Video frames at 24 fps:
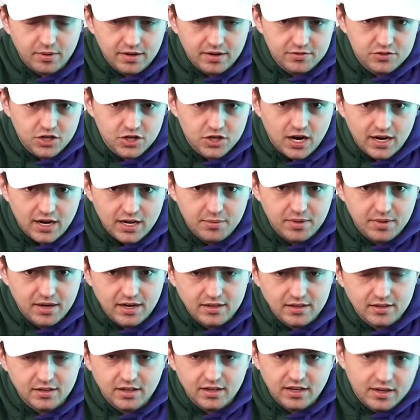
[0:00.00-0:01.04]
We have Johnny
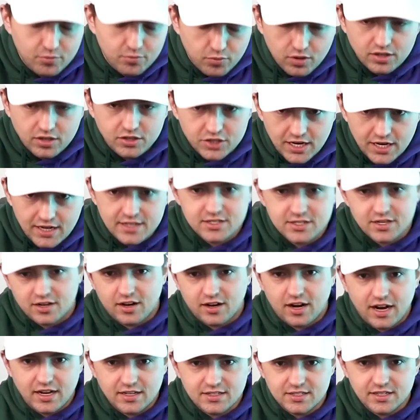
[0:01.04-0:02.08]
behind Johnny's on
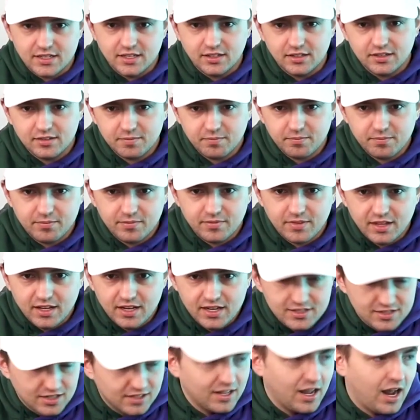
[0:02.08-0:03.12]
our hot seat.
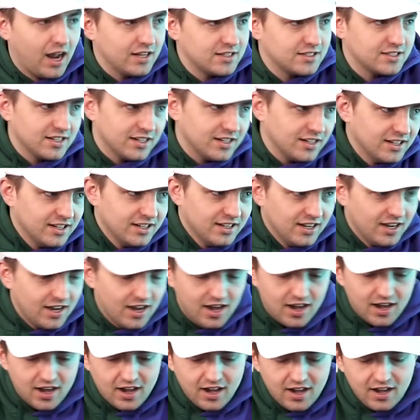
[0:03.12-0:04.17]
He's on the hot seat.
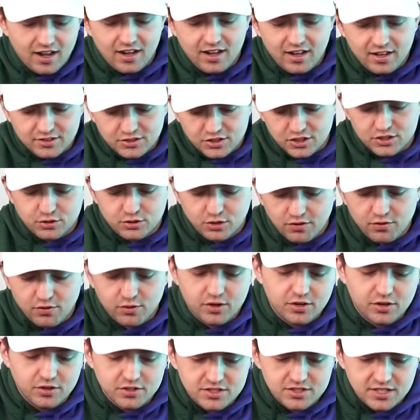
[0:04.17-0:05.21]
Just so
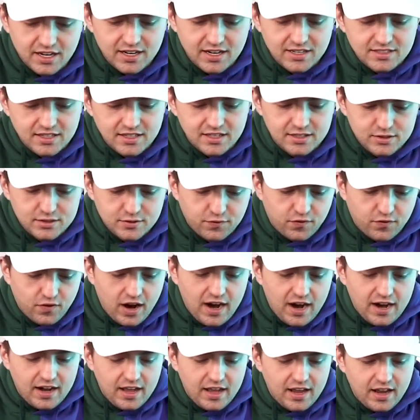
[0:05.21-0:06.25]
everyone understands, it's
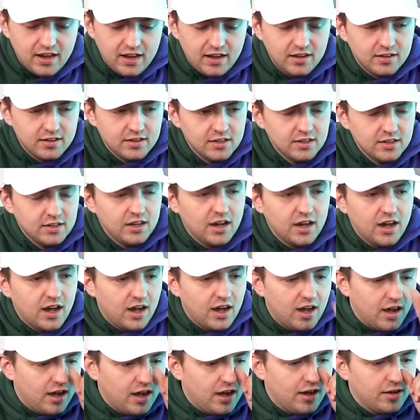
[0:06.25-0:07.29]
Friday.
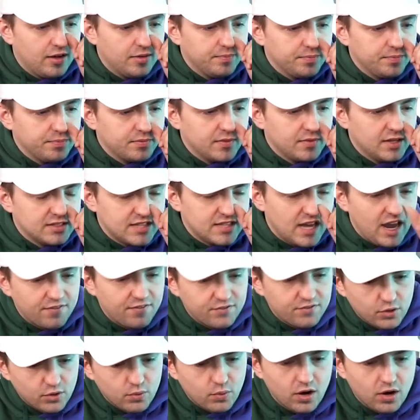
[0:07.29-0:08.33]
It's
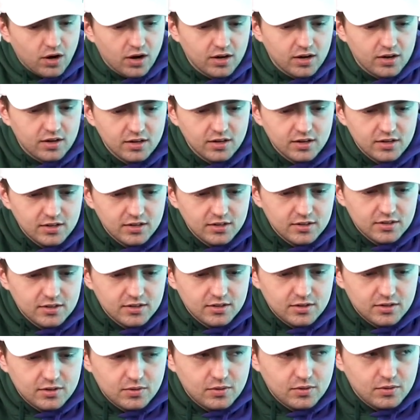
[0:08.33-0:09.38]
after work.
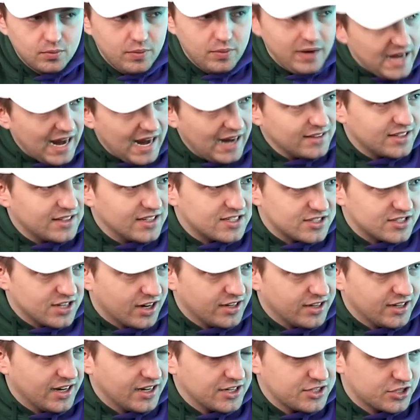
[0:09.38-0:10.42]
We had this
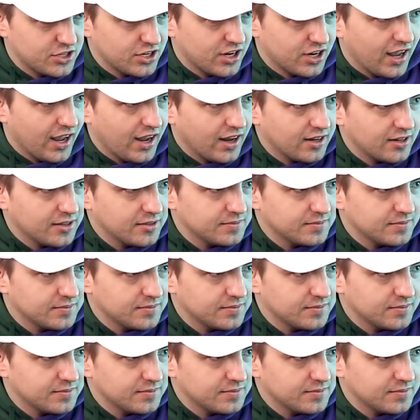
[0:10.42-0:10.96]
done yesterday.